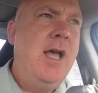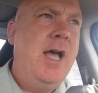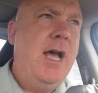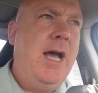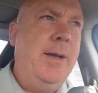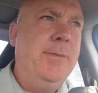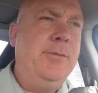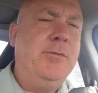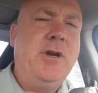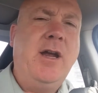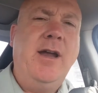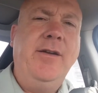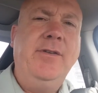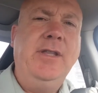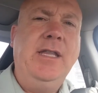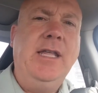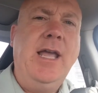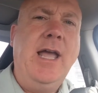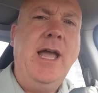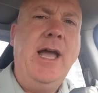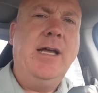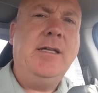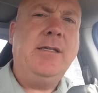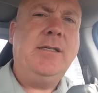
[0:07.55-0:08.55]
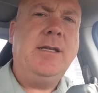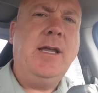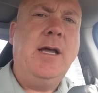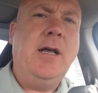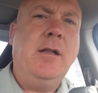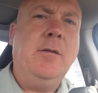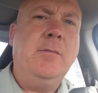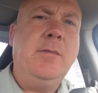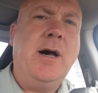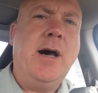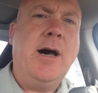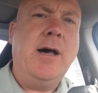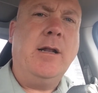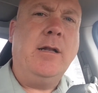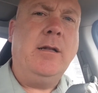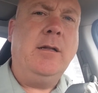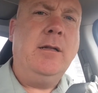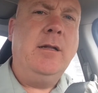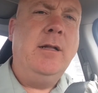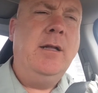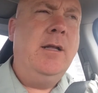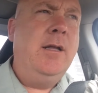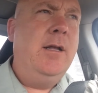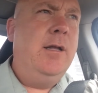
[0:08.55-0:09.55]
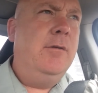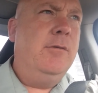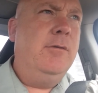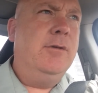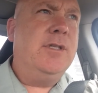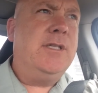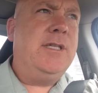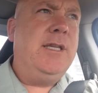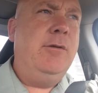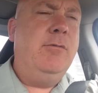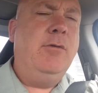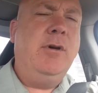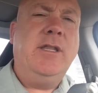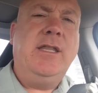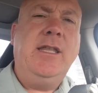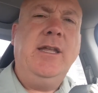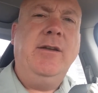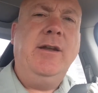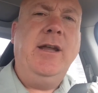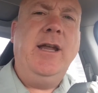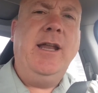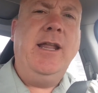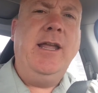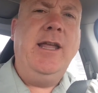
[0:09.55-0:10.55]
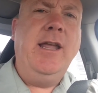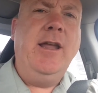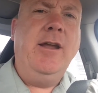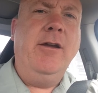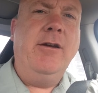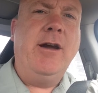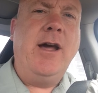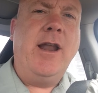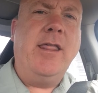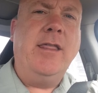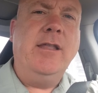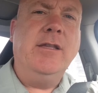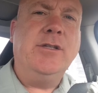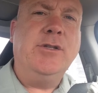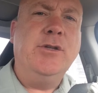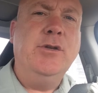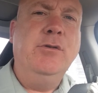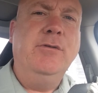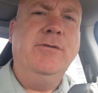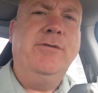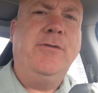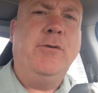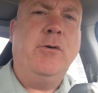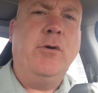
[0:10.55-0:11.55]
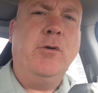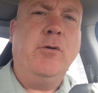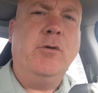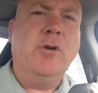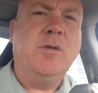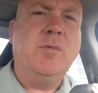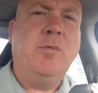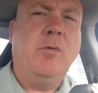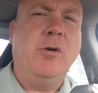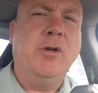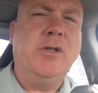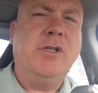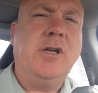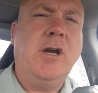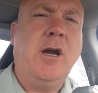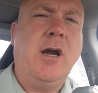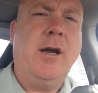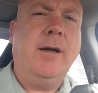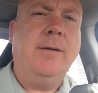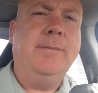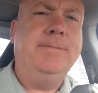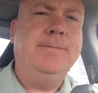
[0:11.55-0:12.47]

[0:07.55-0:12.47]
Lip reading: I'm driving the SL model. We'll see what they're getting here out of this new four-door sports car.